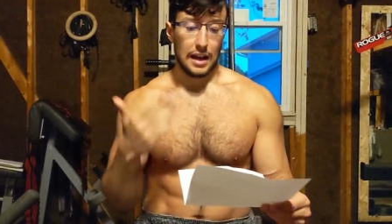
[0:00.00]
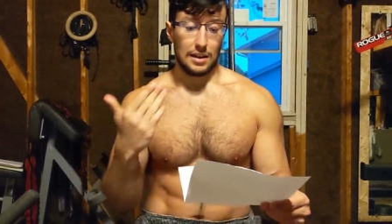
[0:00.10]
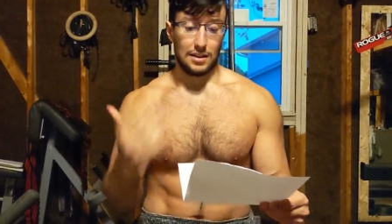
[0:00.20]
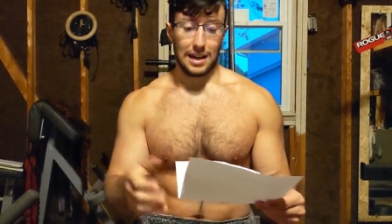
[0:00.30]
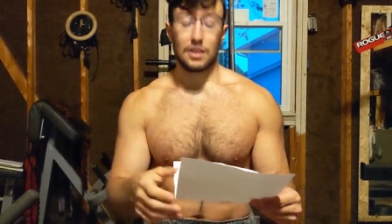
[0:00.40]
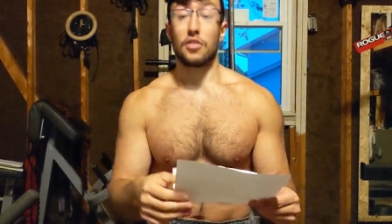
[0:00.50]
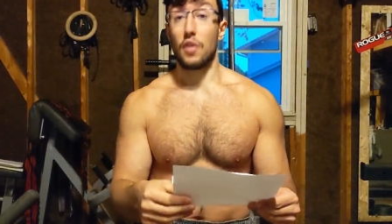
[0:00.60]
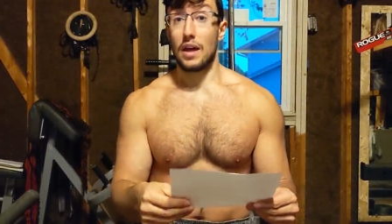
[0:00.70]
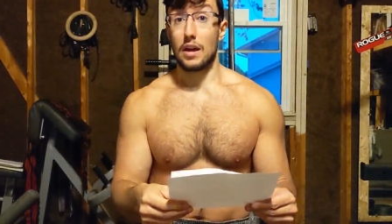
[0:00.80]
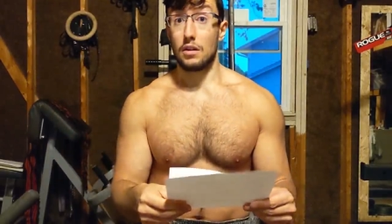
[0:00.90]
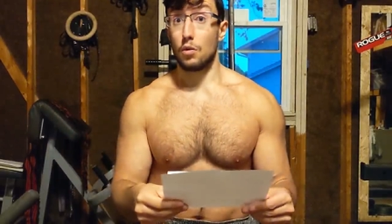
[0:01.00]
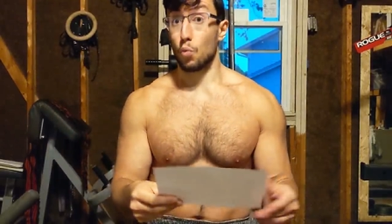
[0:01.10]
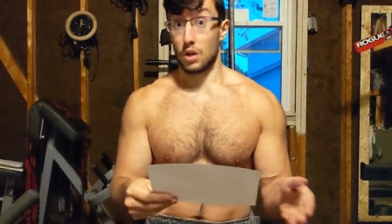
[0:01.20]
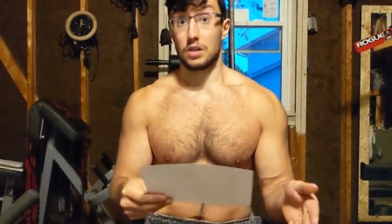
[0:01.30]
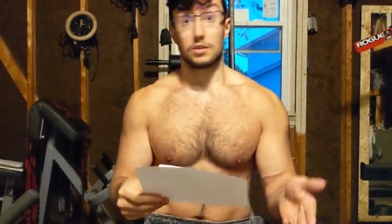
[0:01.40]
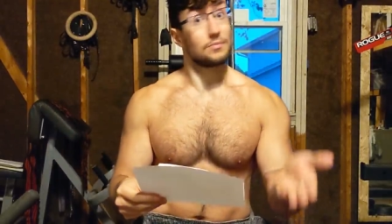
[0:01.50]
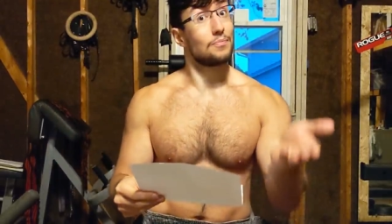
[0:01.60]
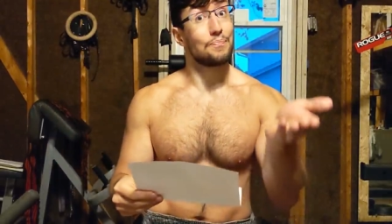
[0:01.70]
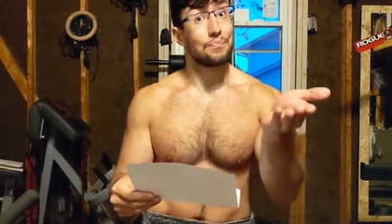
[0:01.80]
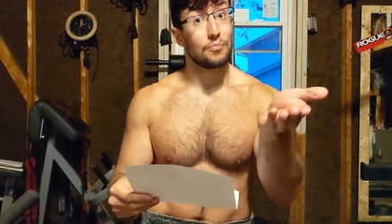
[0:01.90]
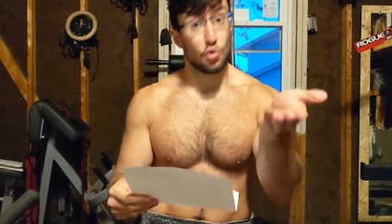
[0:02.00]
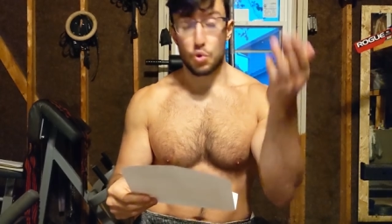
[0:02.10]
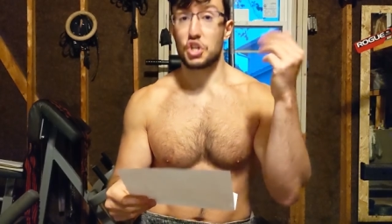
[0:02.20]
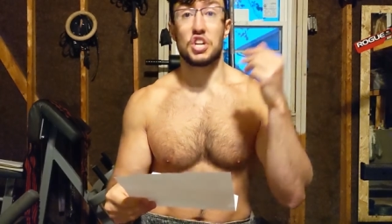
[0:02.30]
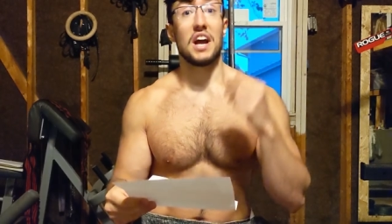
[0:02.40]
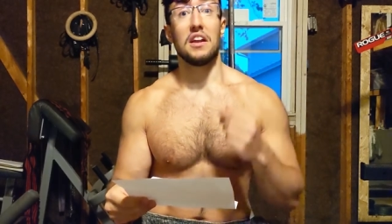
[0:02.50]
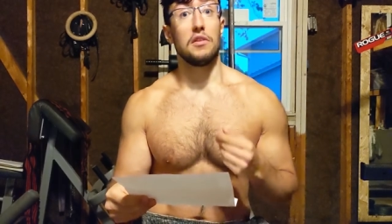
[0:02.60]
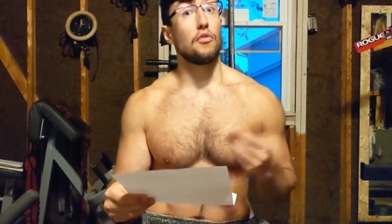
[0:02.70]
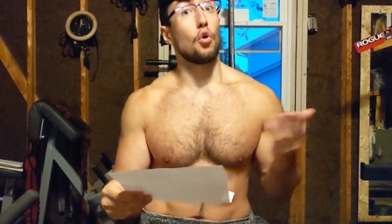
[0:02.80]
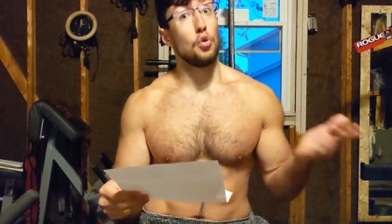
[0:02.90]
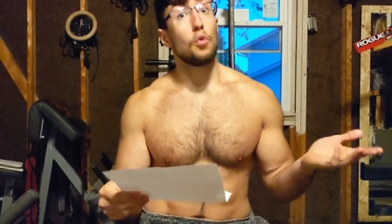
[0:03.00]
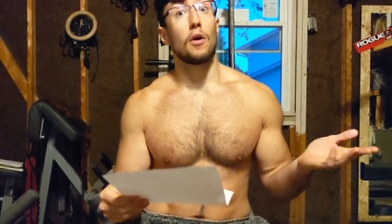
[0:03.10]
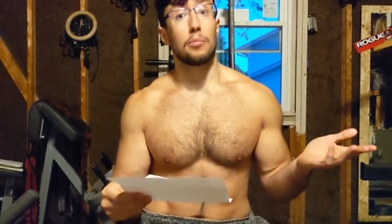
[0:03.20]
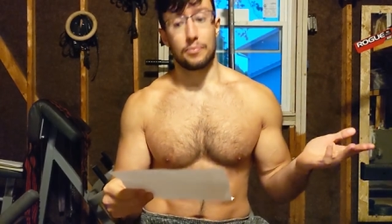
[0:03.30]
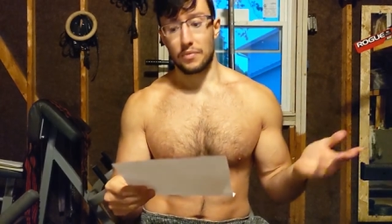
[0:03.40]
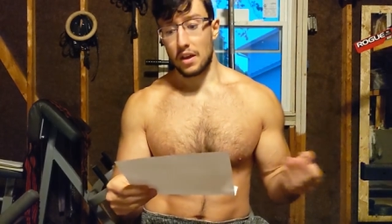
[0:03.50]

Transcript: And that thing was Christianity for Europe.